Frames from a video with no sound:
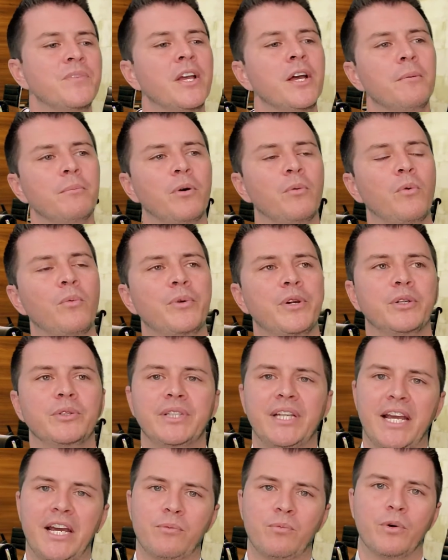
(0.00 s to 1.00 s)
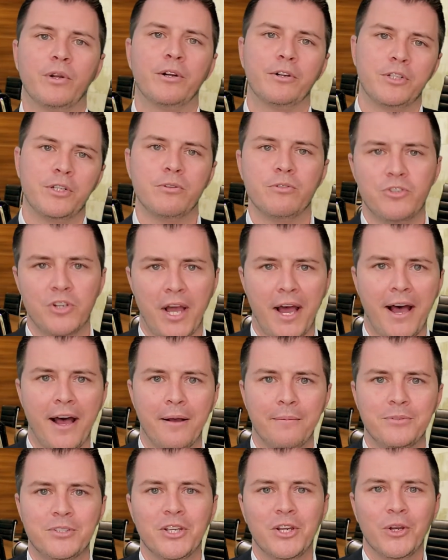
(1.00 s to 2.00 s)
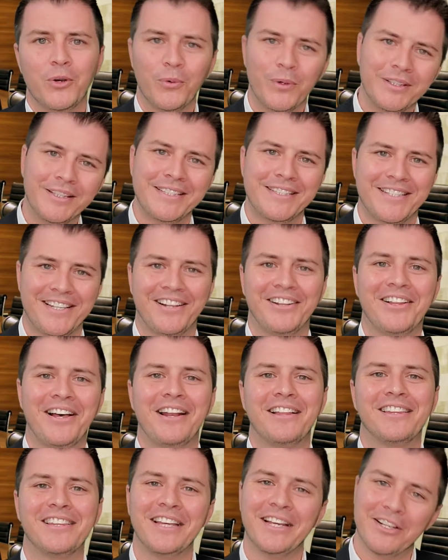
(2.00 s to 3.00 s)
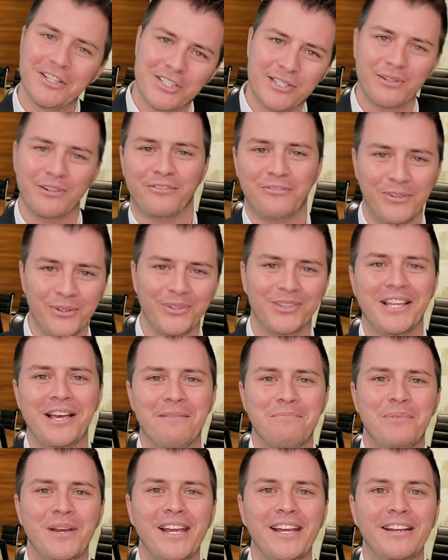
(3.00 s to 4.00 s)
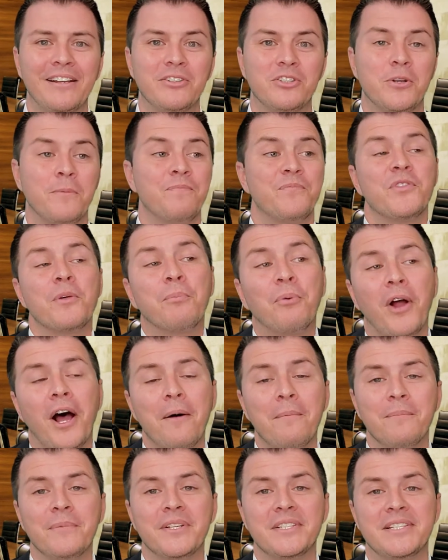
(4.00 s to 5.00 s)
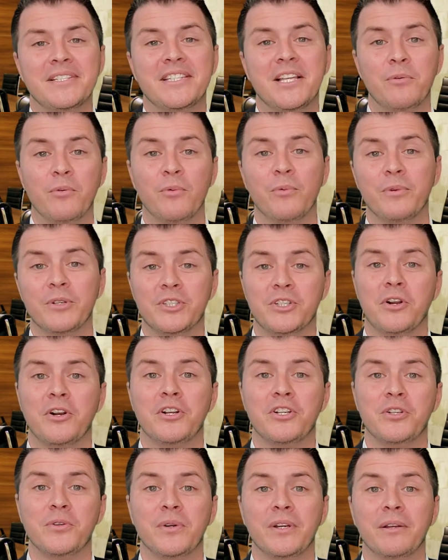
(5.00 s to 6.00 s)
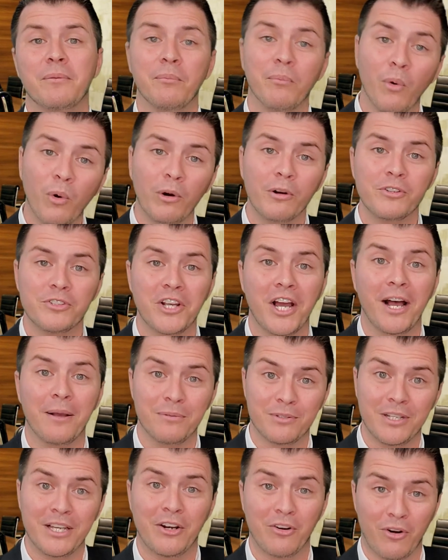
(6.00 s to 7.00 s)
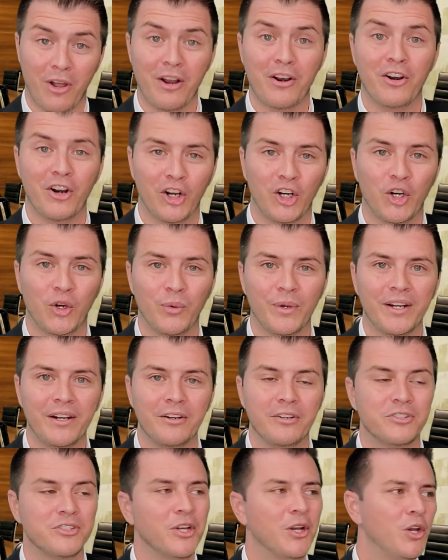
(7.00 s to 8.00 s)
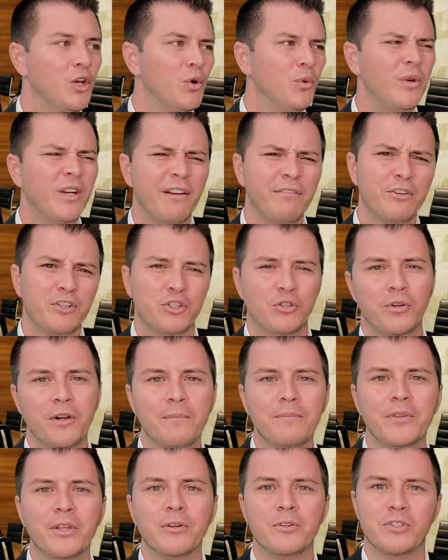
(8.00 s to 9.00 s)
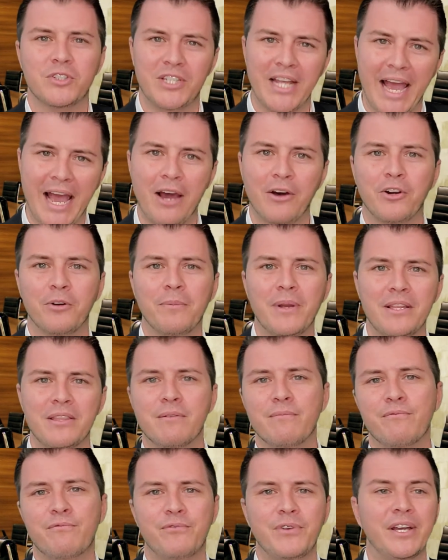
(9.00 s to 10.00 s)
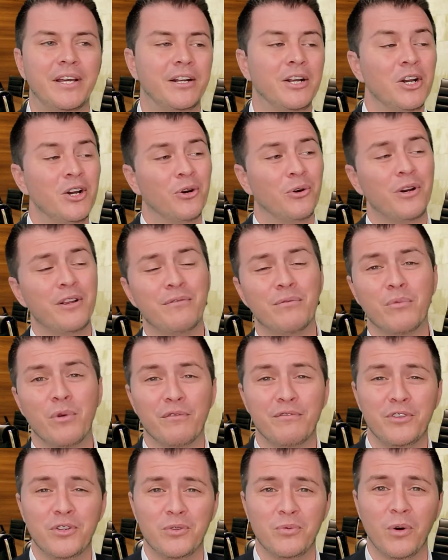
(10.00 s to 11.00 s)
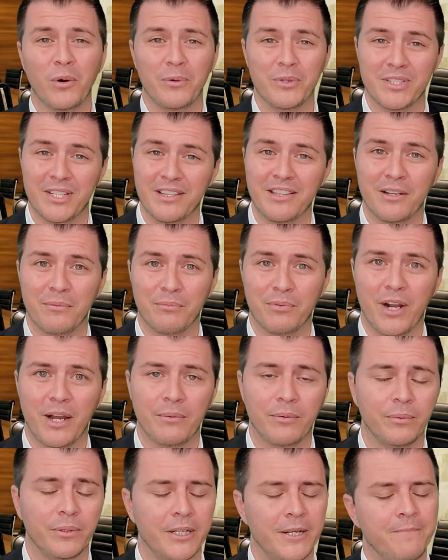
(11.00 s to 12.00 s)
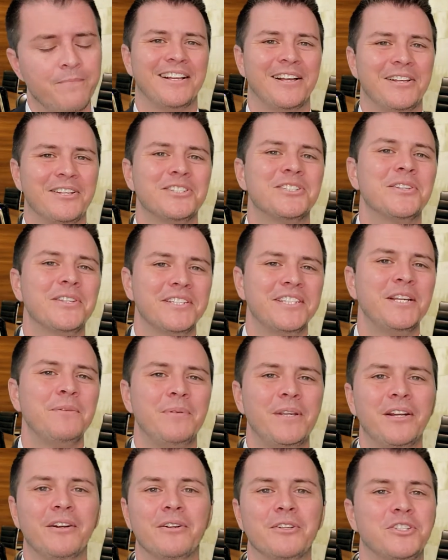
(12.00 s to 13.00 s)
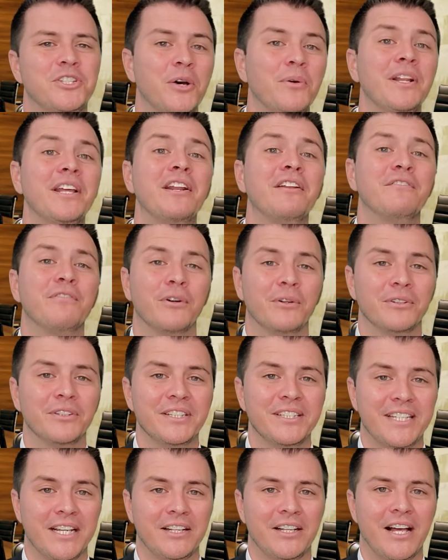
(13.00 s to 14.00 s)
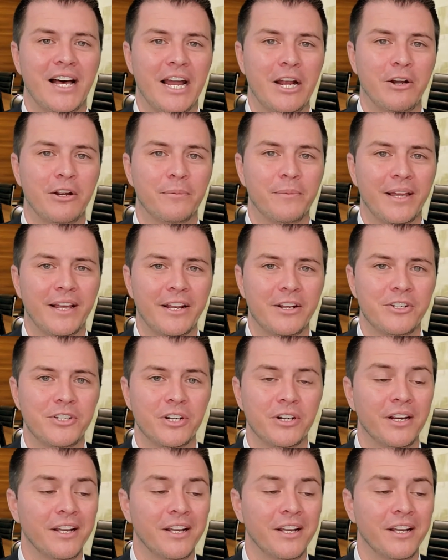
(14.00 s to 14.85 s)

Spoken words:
but when we only had one or two jobs, we listed a lot of things so it filled that page. The problem is that when we started doing more jobs later on in our careers, we never trimmed those down or made them fit or even reviewed what was in them probably. So the tip here is don't inadvertently tell a hiring manager